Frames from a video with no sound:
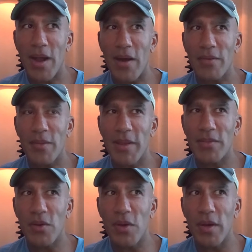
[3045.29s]
Wow, it
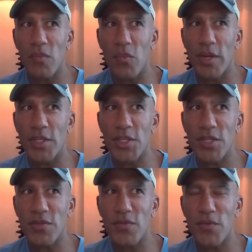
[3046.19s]
depends on
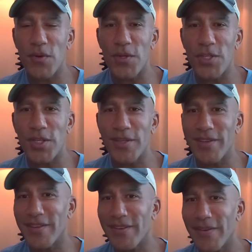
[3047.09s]
which
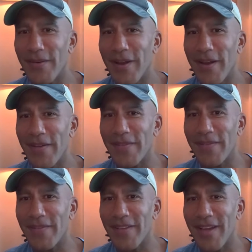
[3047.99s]
version you okay. have.
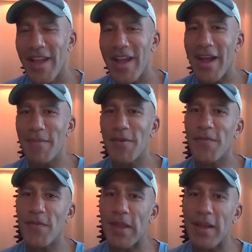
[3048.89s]
I'm a
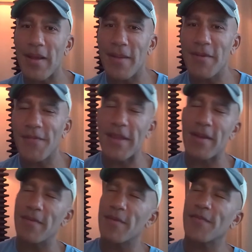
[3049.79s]
am a
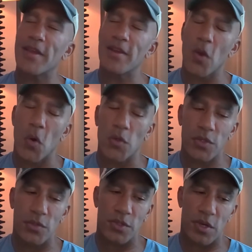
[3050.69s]
fan I'm a fan of the old
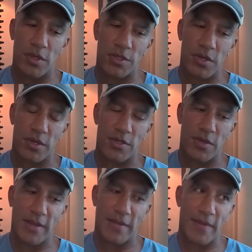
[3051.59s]
school tar- Star
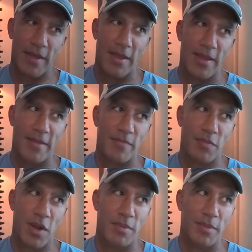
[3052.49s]
Trek and
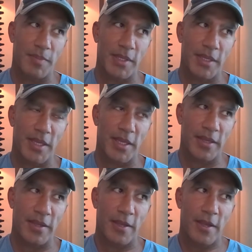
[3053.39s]

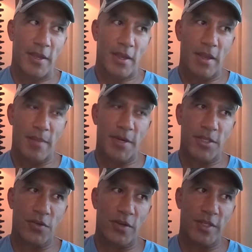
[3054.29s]
probably
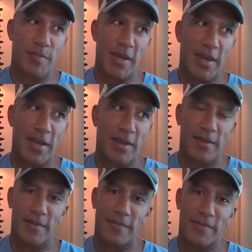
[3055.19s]
Empire Strikes Back
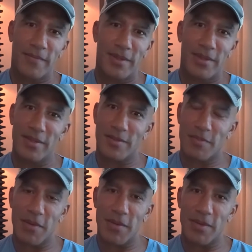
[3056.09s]

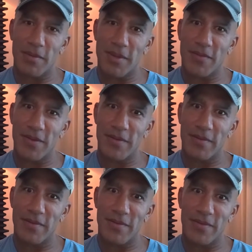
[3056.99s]
is probably one of my
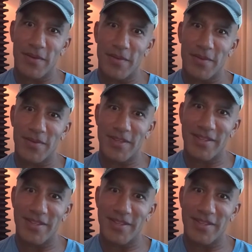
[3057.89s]
favorite favorite